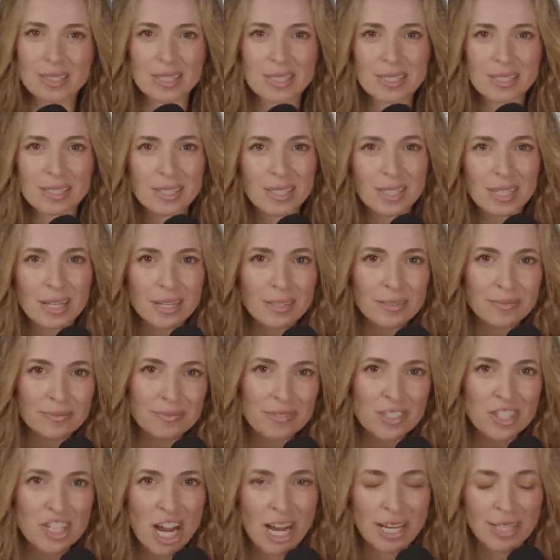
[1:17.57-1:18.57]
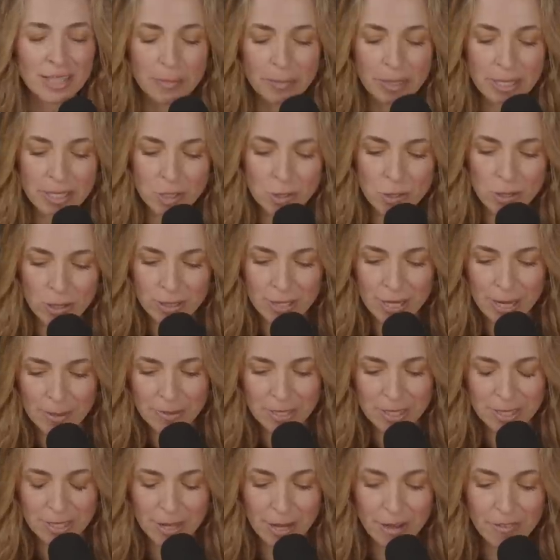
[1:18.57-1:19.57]
Like, you know, Jack and the Beanstalk type
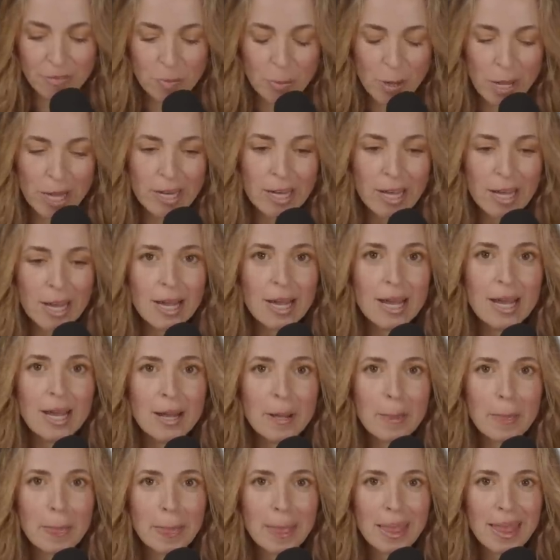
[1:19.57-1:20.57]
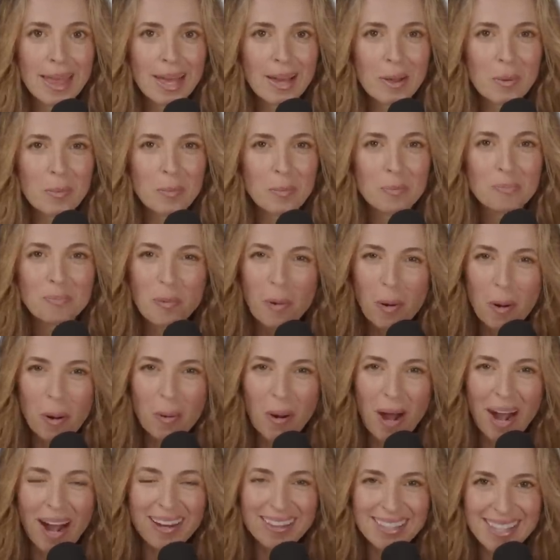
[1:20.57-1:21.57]
of stuff. But
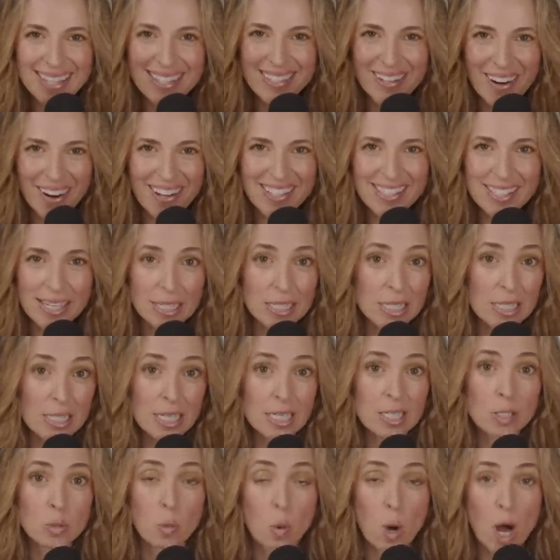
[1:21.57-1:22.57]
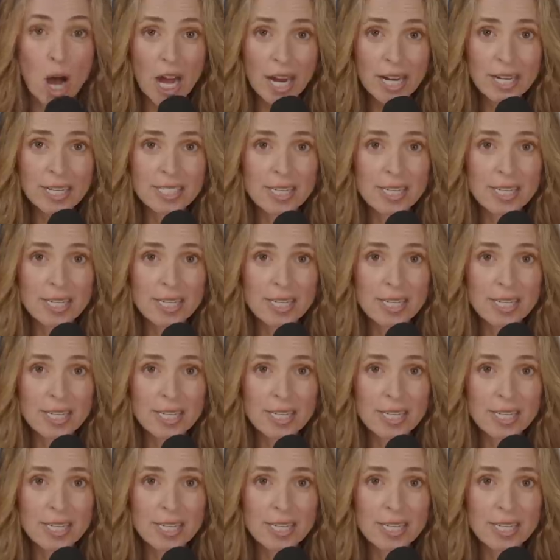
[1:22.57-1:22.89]
are these girls like 6'1"?